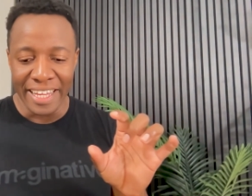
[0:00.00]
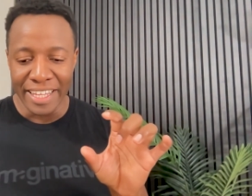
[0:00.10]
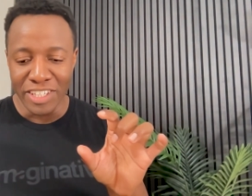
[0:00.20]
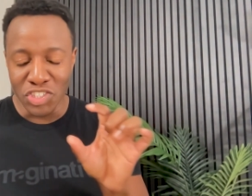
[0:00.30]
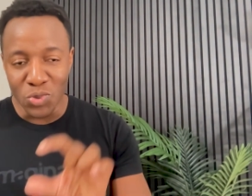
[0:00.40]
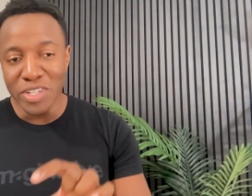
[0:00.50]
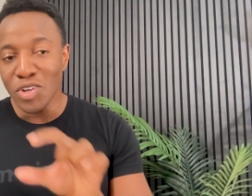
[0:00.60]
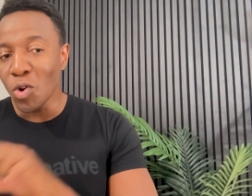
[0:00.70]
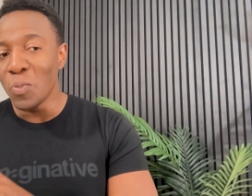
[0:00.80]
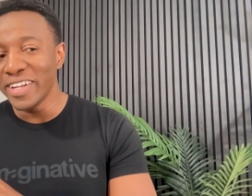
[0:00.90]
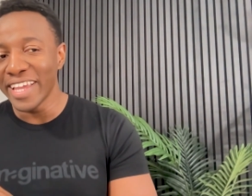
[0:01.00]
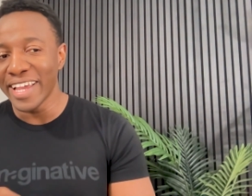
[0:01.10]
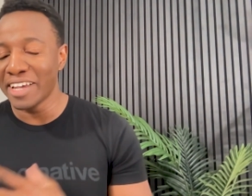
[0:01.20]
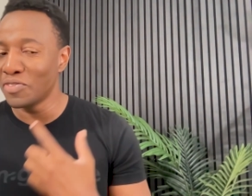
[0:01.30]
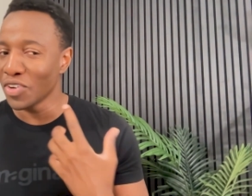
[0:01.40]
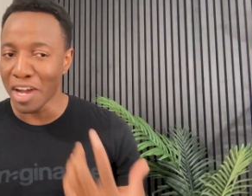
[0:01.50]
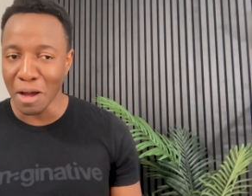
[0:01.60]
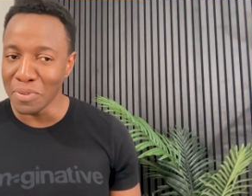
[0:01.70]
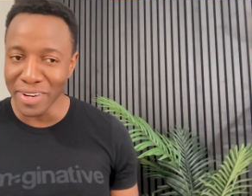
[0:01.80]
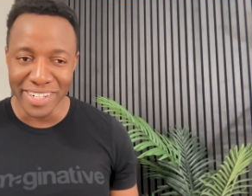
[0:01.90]
suing OpenAI for
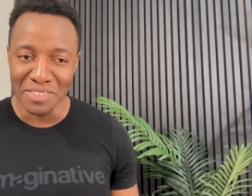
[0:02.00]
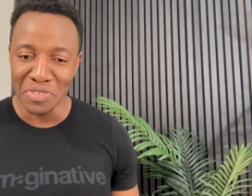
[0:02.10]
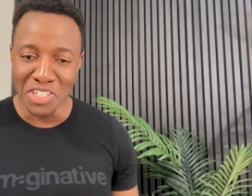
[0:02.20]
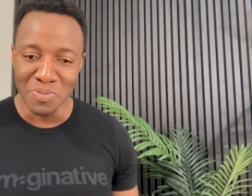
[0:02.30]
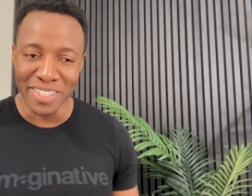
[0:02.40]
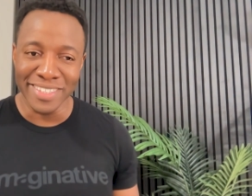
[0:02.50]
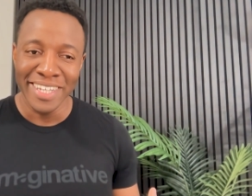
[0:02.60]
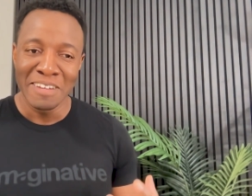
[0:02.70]
copyright infringement.